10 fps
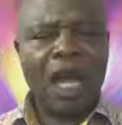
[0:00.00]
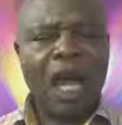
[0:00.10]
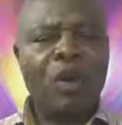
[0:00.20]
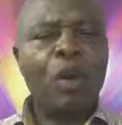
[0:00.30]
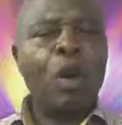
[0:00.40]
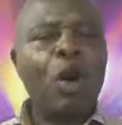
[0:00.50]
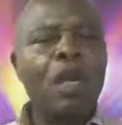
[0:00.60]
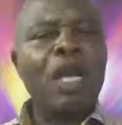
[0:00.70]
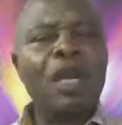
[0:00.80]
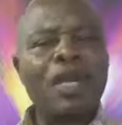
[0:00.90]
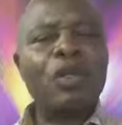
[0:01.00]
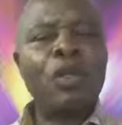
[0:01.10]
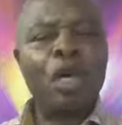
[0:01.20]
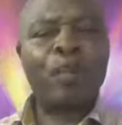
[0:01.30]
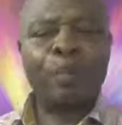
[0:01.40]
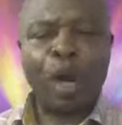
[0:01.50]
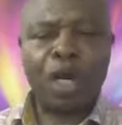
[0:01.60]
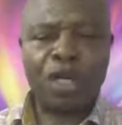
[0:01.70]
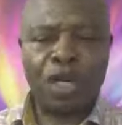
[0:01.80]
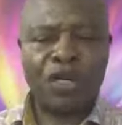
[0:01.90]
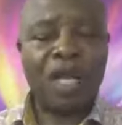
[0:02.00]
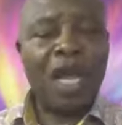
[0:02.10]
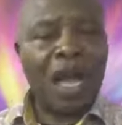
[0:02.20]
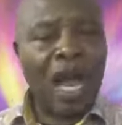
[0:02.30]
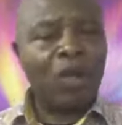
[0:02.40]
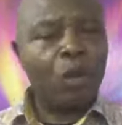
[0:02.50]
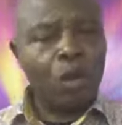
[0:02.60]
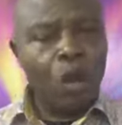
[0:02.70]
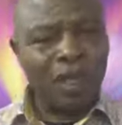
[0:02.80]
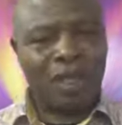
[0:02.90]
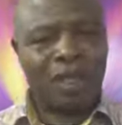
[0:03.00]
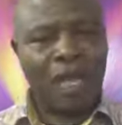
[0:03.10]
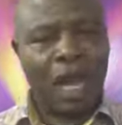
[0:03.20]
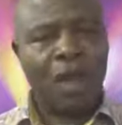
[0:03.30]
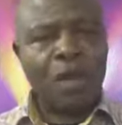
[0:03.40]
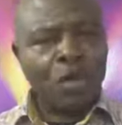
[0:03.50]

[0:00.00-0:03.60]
I will only read those portions and you note it down.